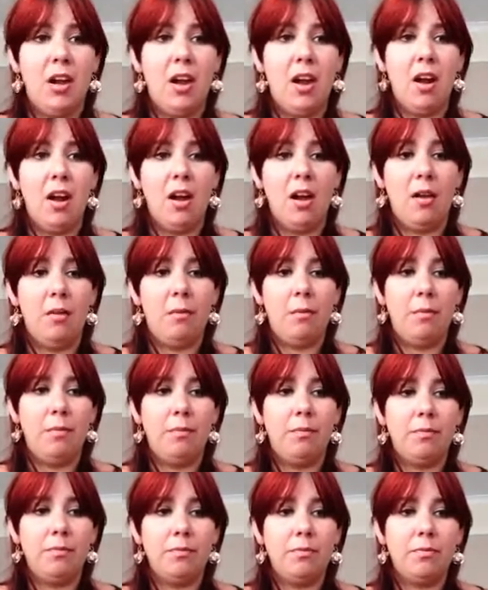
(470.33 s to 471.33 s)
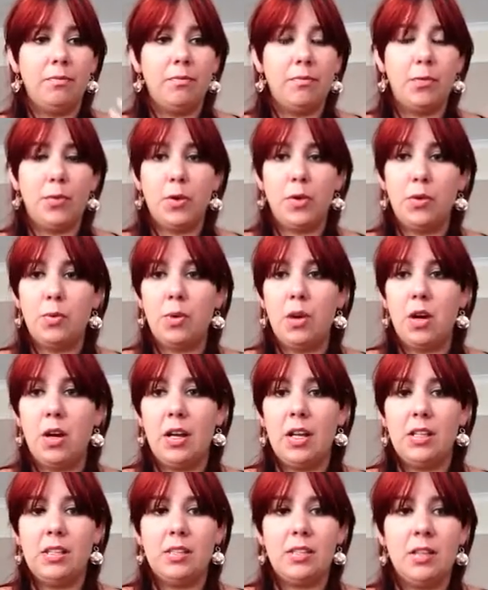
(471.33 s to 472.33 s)
Food
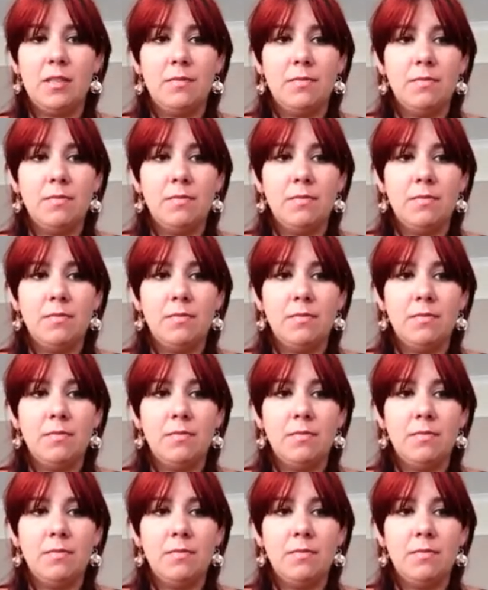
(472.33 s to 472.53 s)
wise,